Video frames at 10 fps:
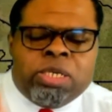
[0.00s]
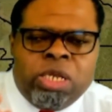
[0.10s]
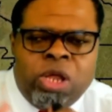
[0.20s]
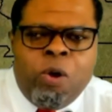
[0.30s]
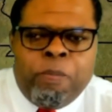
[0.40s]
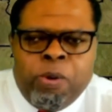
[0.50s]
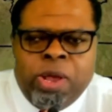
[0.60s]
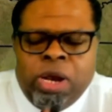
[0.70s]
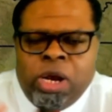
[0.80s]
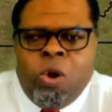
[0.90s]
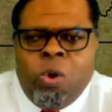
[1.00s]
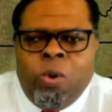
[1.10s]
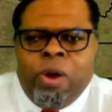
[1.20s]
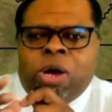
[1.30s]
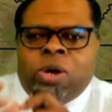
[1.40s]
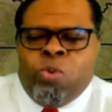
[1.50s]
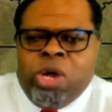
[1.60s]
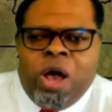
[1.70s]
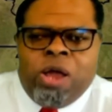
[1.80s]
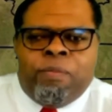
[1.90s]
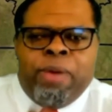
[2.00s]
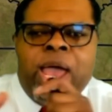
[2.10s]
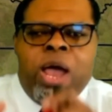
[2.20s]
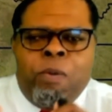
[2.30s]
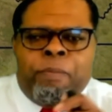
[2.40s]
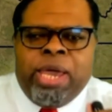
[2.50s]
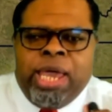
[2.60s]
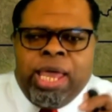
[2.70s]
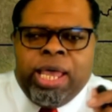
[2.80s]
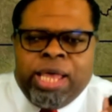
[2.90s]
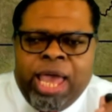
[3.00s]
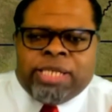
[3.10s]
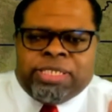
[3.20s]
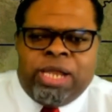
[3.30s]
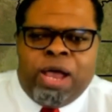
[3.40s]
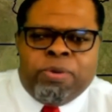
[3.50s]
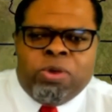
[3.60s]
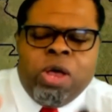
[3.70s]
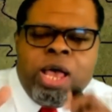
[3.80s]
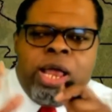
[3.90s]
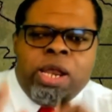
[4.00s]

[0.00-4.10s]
we call them LPSW,